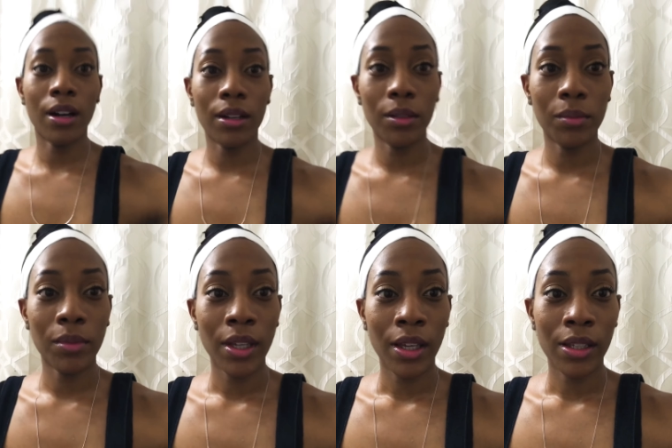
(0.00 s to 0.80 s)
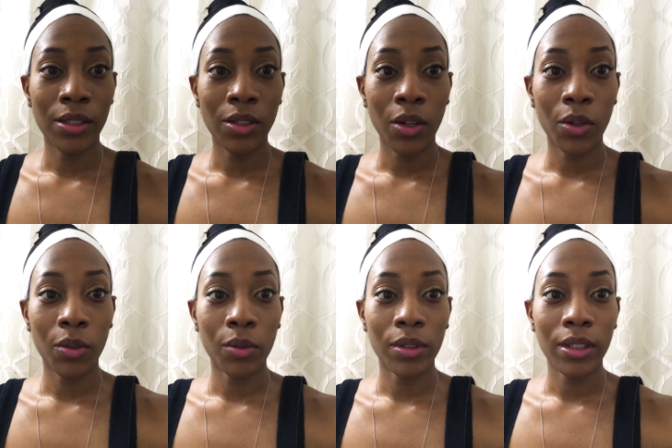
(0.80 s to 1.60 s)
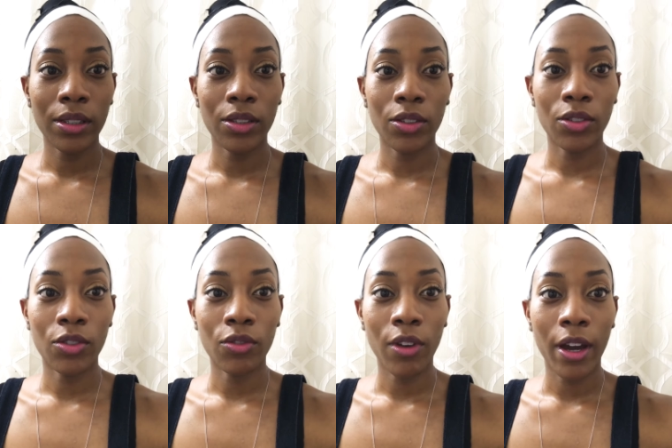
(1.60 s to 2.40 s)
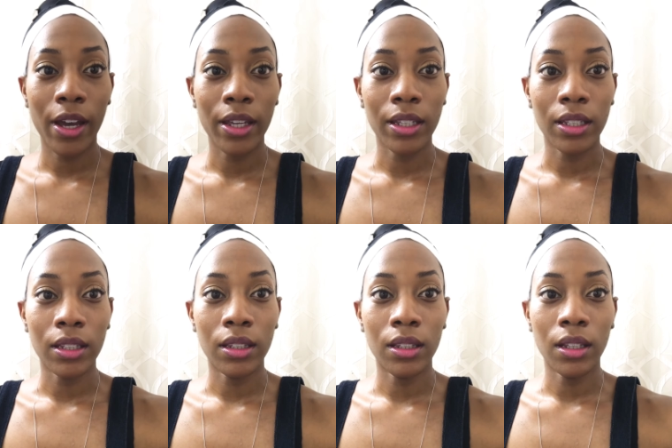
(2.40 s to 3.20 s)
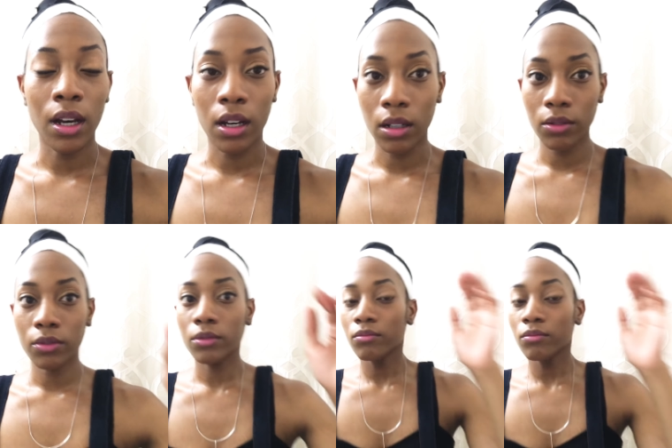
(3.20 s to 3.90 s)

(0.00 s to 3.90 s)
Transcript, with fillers: um, so it's dry enough.